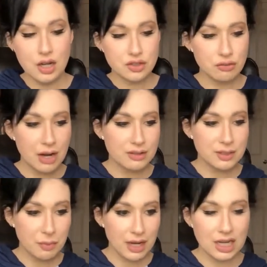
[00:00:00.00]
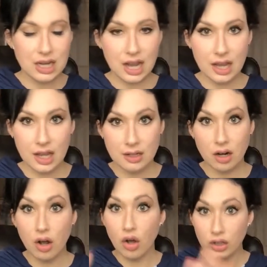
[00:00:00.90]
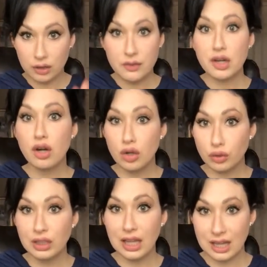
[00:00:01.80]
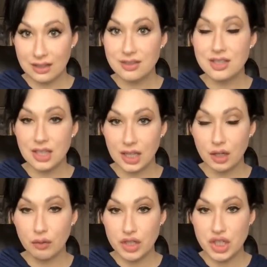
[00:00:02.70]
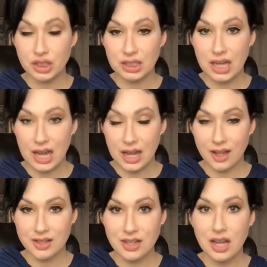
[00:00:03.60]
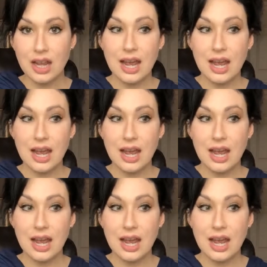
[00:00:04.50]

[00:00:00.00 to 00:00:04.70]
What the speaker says: So now Spain had all of their own lands that they had originally had,